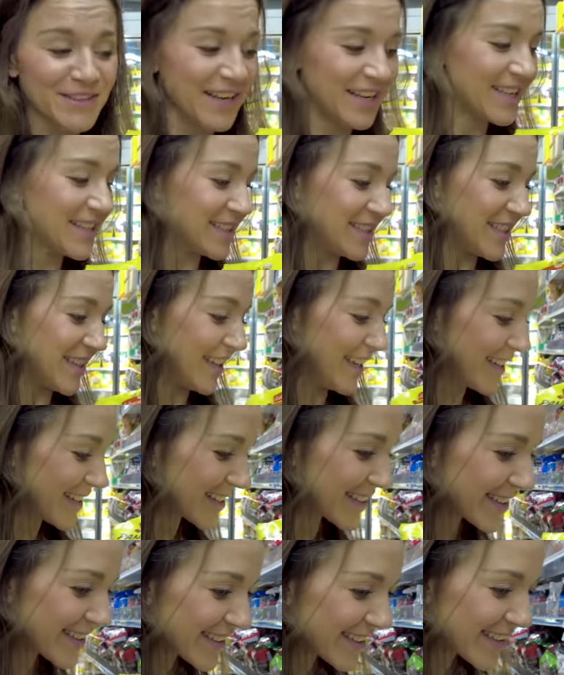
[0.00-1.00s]
tasty.
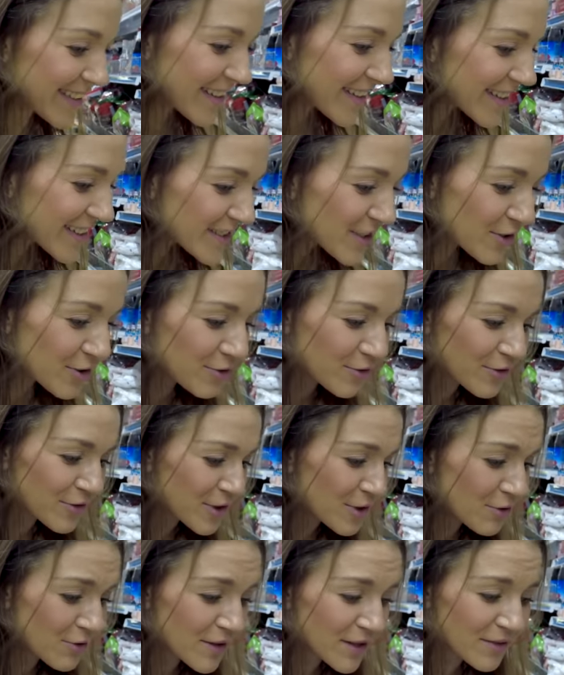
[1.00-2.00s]
So
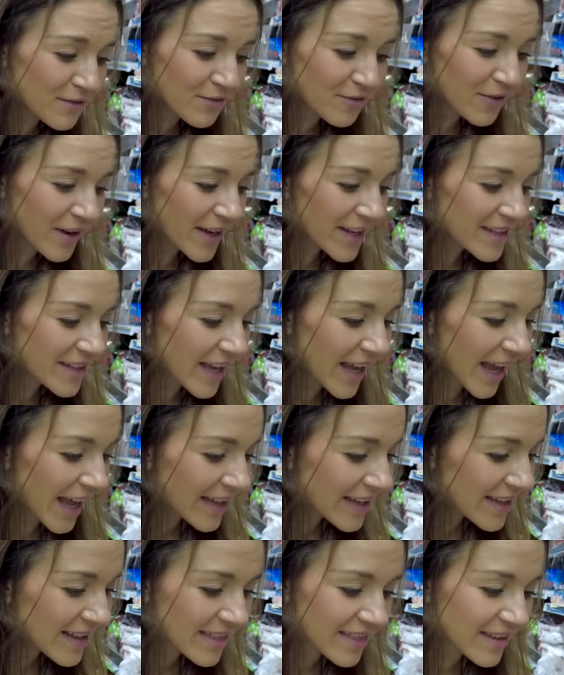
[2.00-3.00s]
you can find
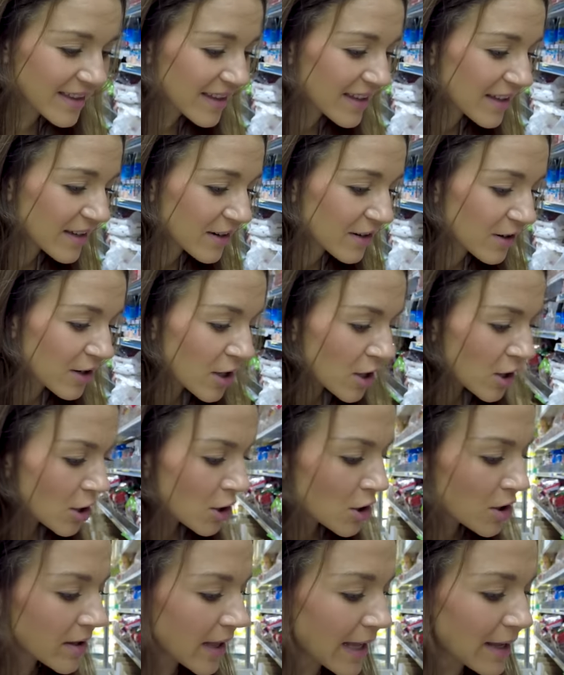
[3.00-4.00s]
anything here.
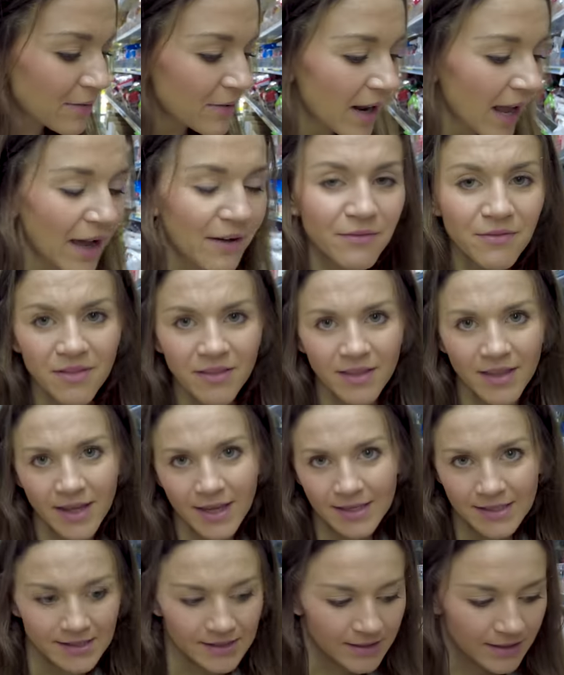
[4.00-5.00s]
They even have
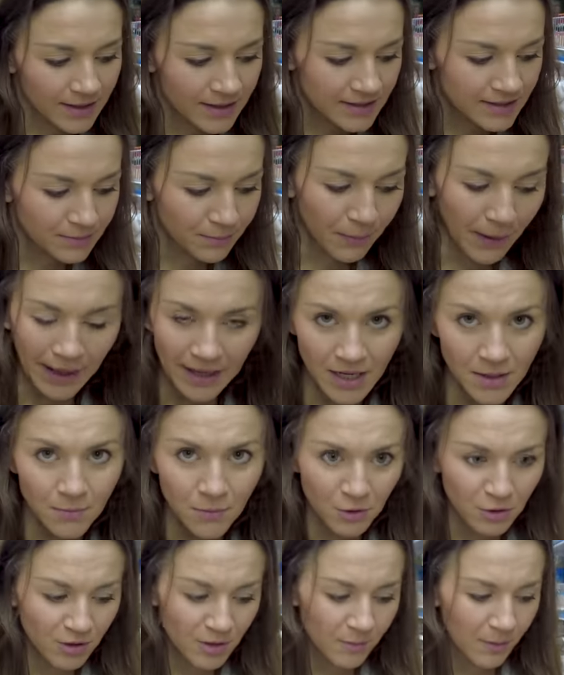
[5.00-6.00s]
this. It's pani
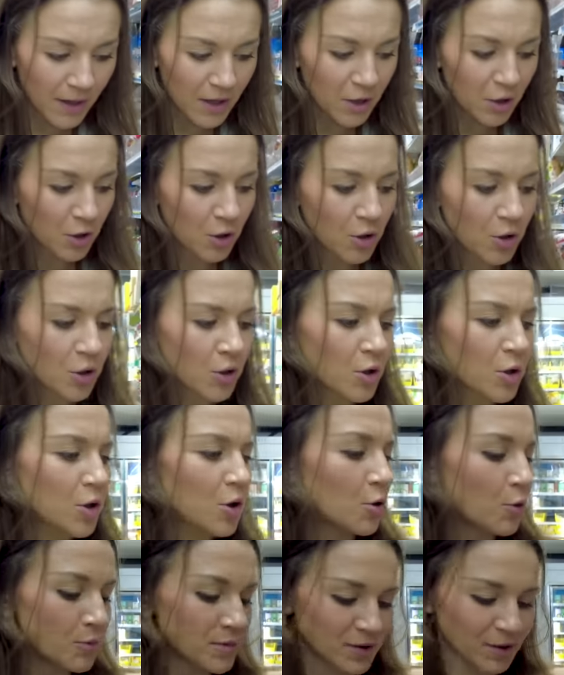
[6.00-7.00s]
puri, but,
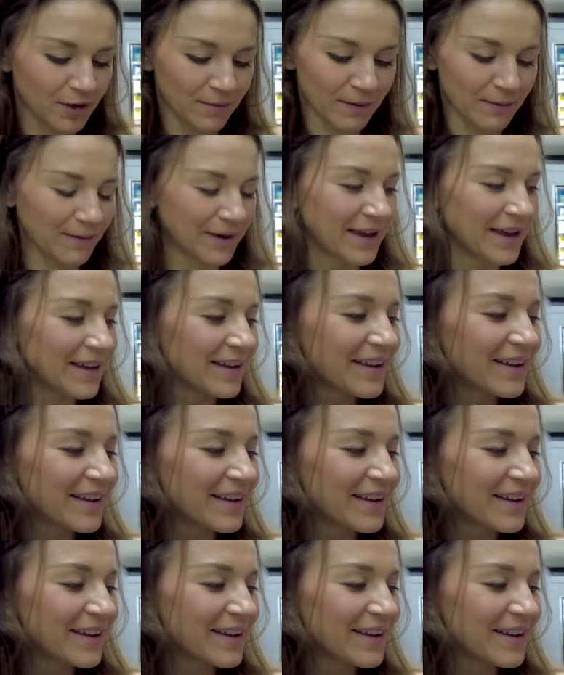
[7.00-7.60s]
oops, sorry, baby.